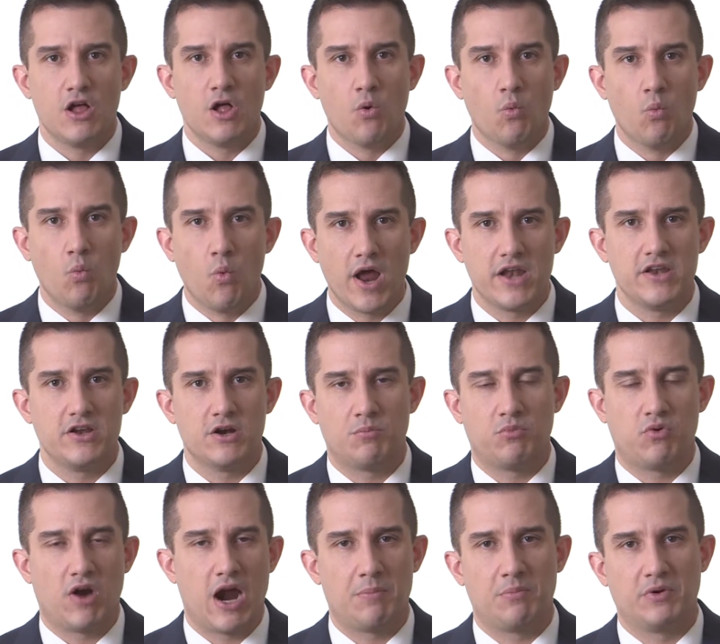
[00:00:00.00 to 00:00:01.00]
when you're
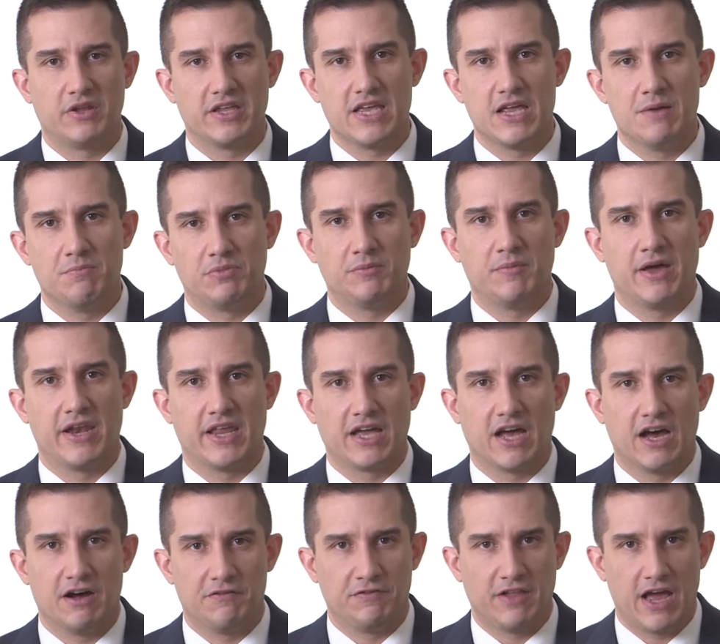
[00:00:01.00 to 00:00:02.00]
properly implementing
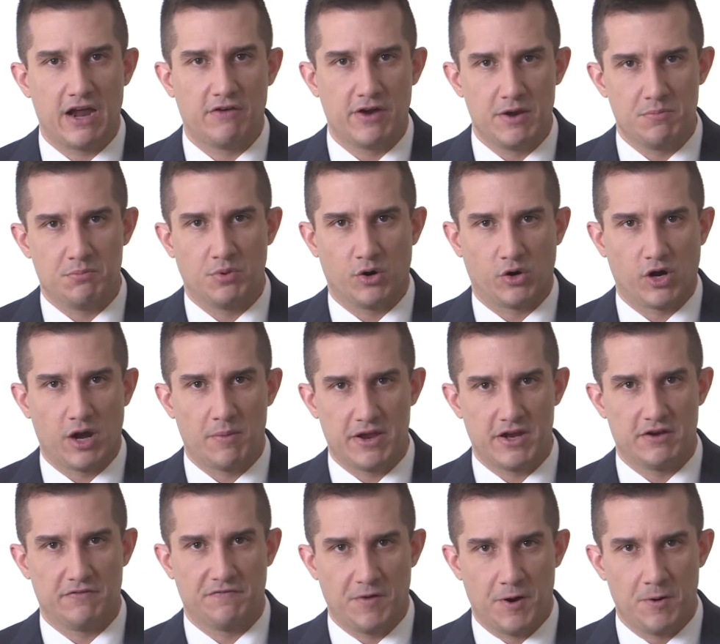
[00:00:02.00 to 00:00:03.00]
a flat rate program at
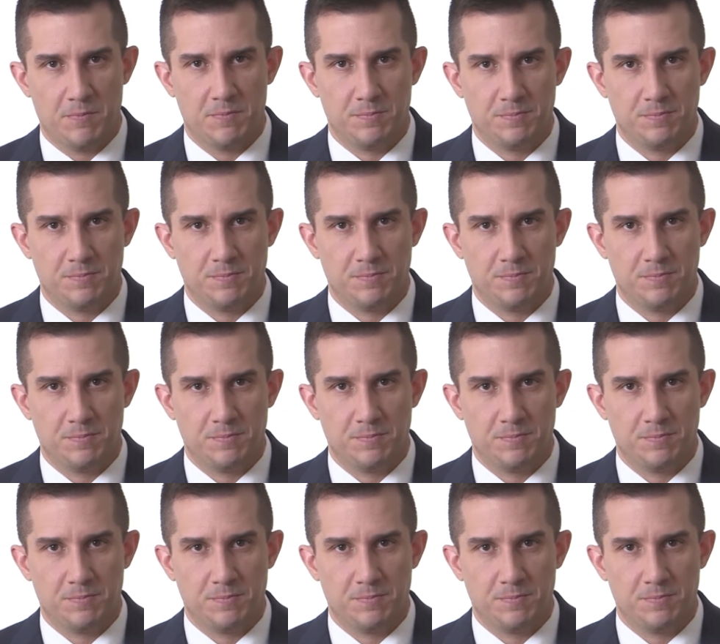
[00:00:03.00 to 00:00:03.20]
your firm.